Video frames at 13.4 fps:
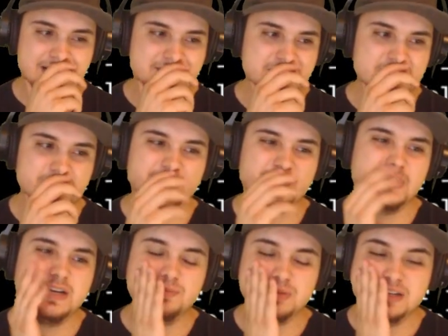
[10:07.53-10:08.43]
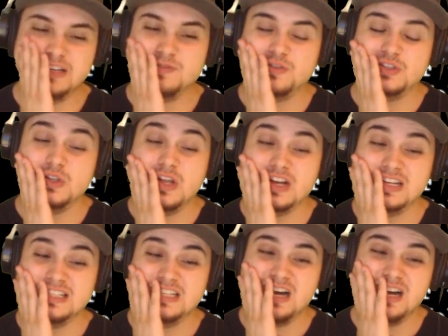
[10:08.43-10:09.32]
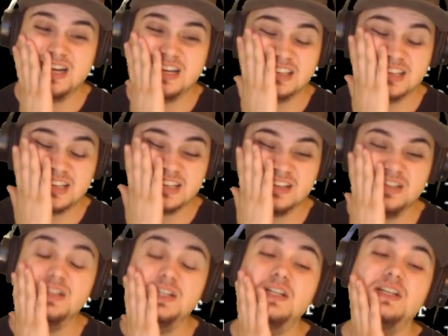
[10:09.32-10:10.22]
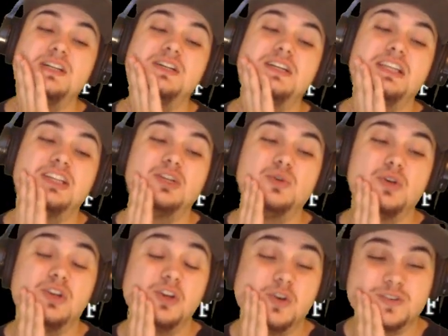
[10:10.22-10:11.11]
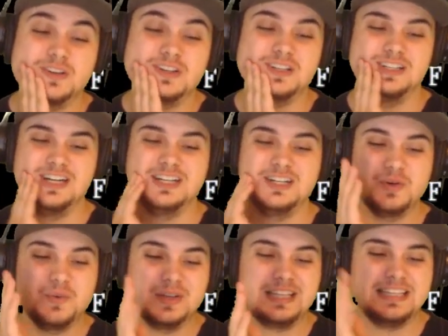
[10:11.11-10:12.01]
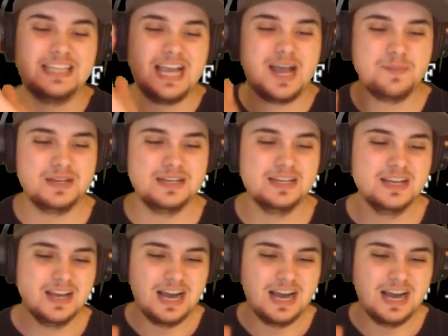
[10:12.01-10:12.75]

I'm just afraid of playing it for so long and dying and then, oh, you have to do it all over. I don't want that to happen.